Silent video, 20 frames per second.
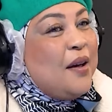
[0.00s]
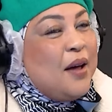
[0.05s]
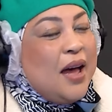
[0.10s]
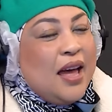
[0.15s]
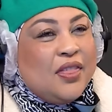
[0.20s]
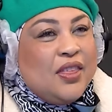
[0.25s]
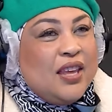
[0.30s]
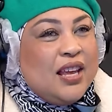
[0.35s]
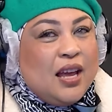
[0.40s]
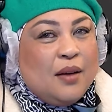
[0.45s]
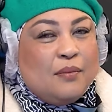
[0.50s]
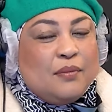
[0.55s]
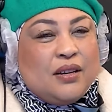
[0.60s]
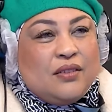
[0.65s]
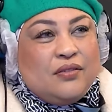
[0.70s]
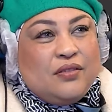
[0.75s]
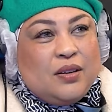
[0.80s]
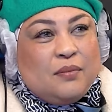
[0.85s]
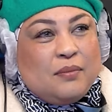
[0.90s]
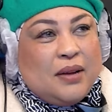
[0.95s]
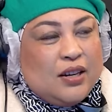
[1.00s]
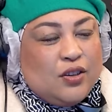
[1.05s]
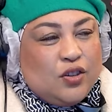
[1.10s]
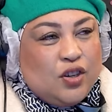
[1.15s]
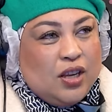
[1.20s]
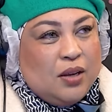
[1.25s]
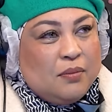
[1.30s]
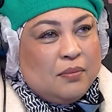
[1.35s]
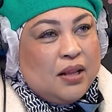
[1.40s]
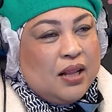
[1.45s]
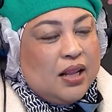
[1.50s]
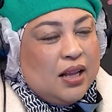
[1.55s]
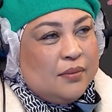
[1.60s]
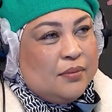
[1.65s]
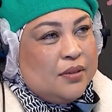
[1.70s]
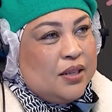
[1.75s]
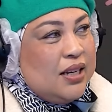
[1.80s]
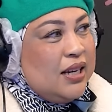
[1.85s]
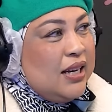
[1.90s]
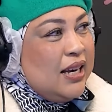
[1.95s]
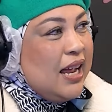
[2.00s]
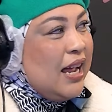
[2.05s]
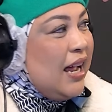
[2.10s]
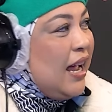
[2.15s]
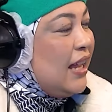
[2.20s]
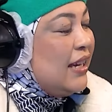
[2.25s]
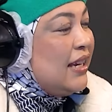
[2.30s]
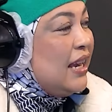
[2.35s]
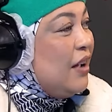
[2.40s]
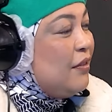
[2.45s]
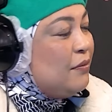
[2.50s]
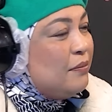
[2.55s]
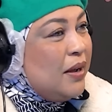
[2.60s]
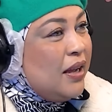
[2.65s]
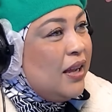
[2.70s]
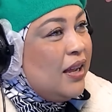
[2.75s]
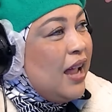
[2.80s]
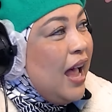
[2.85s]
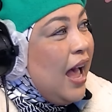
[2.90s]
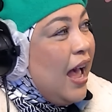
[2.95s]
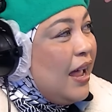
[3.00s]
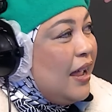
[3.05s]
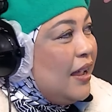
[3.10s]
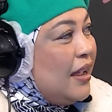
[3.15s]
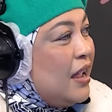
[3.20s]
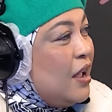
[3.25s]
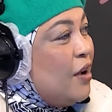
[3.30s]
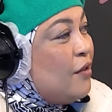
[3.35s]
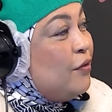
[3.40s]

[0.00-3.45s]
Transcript: I think I'm living my dream. Alhamdulillah. I'd love my I'm